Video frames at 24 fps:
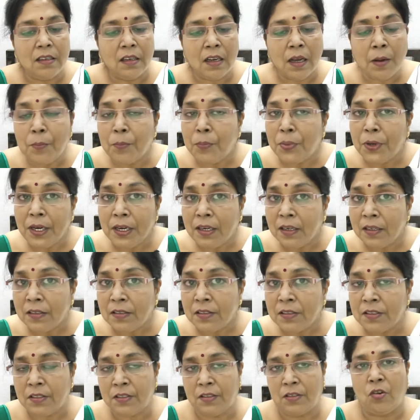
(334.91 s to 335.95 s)

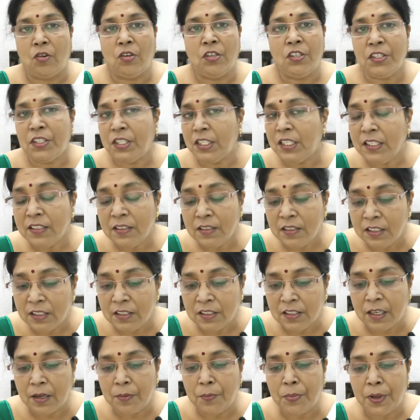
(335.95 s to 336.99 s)
compares or sees
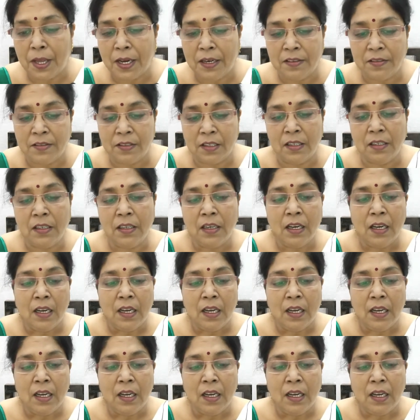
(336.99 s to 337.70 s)
this comparison,